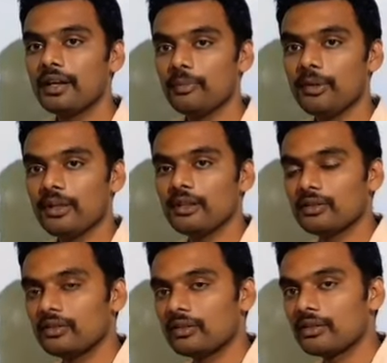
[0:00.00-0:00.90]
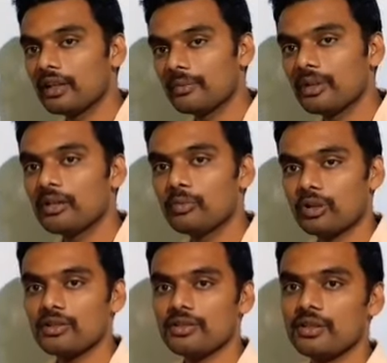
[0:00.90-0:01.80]
TPD or terminal
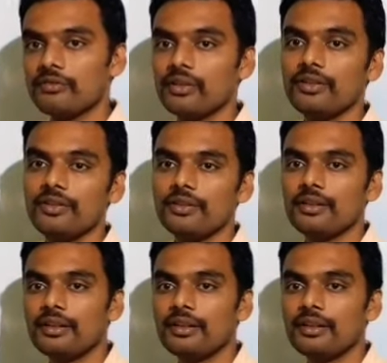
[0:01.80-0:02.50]
potential difference.